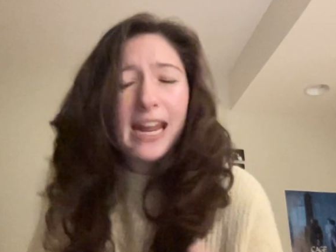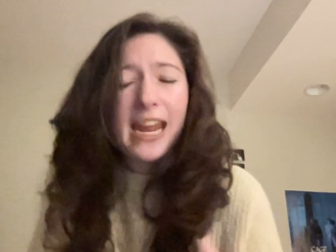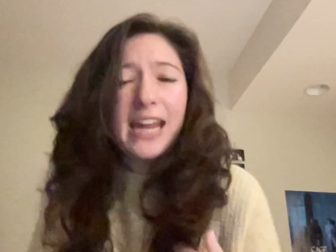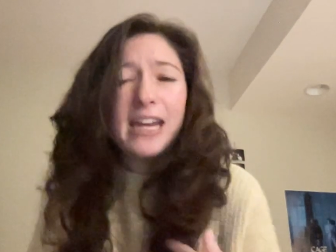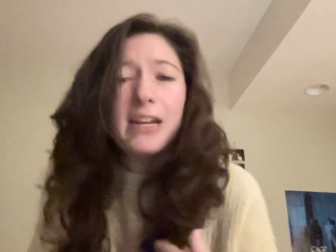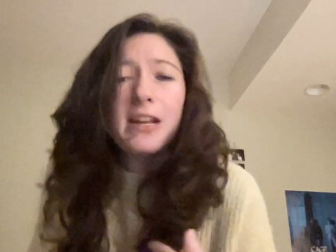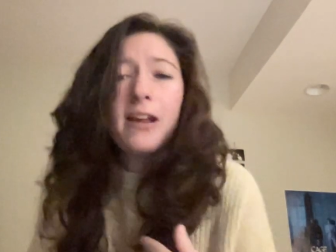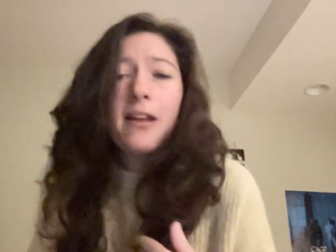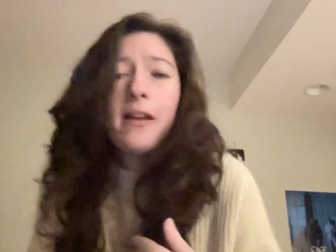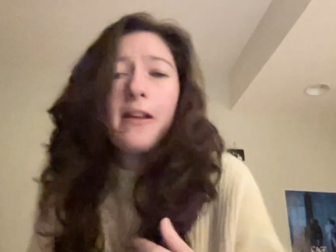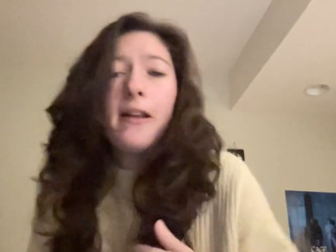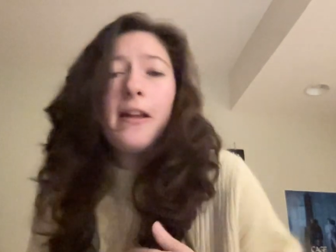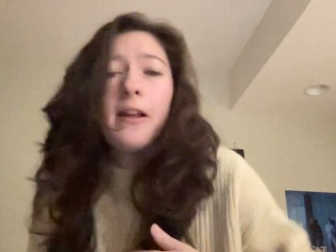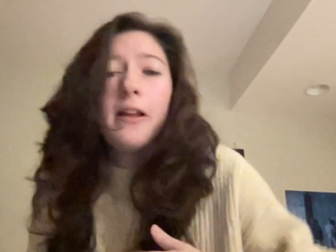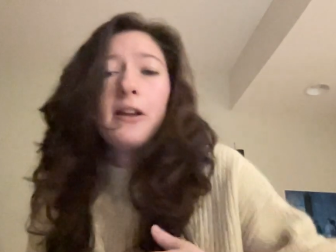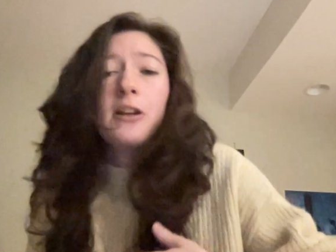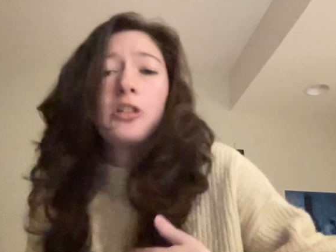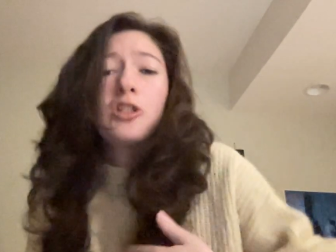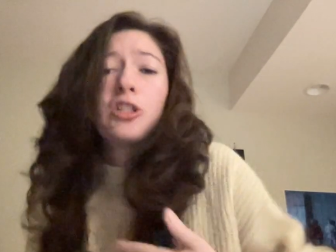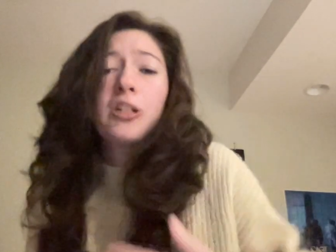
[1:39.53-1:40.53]
and
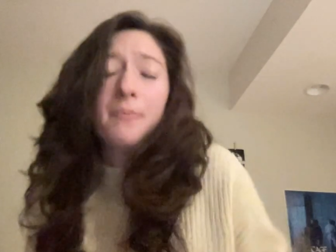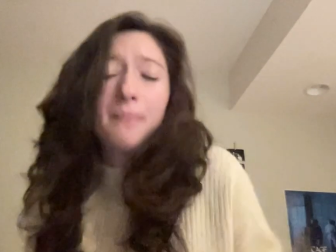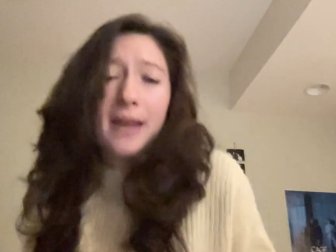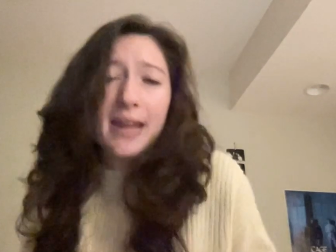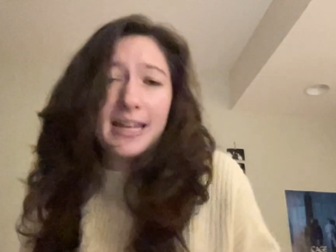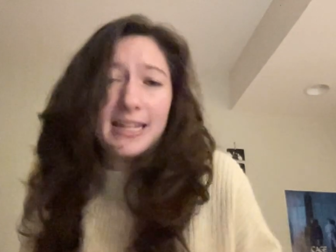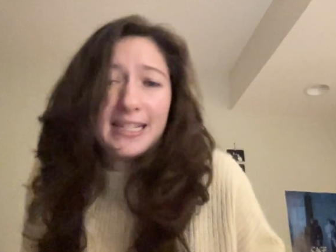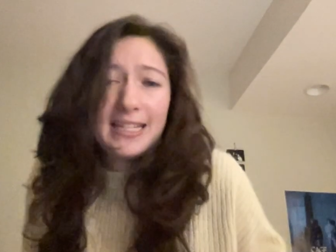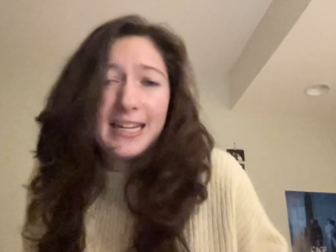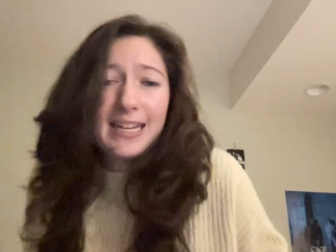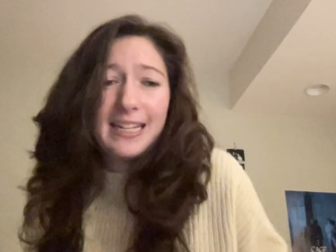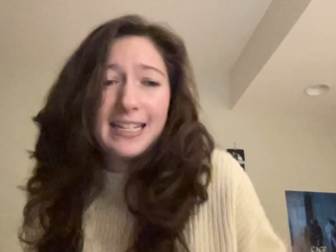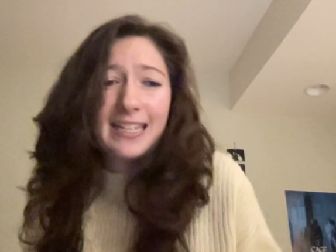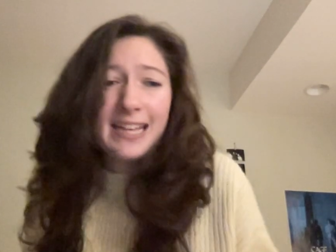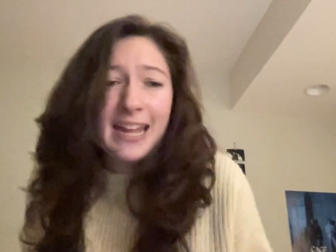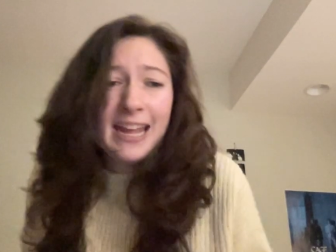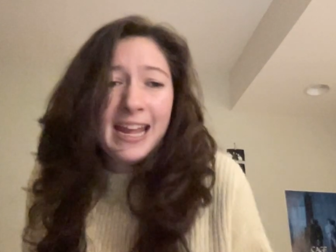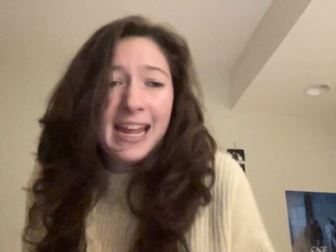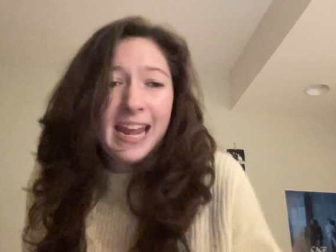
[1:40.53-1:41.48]
chimpanzees,